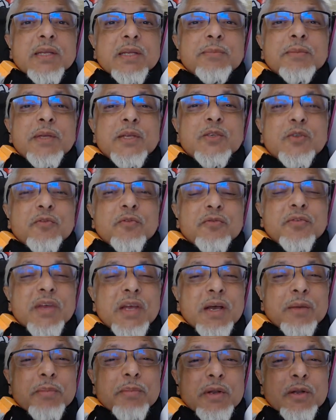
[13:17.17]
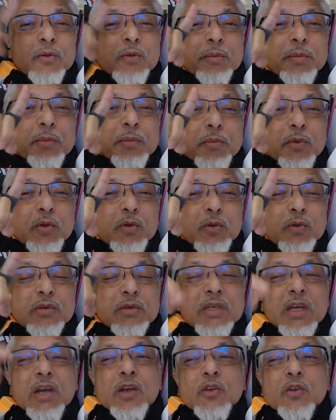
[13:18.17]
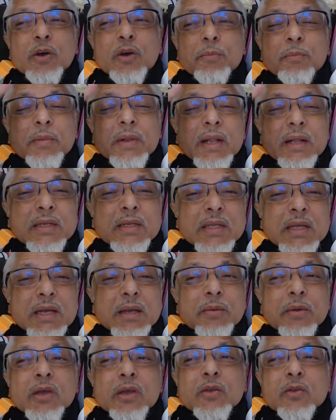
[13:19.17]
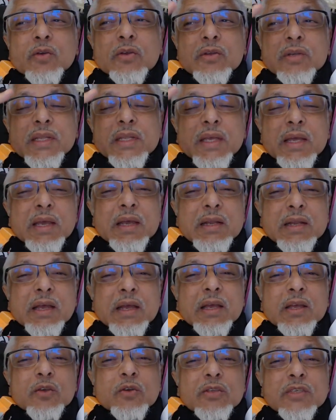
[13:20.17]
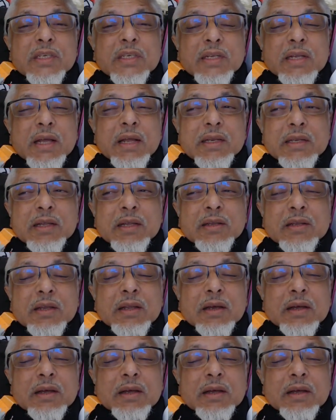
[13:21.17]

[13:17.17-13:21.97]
That means your fingerprint will be produced, your blood type, your DNA, your genetic,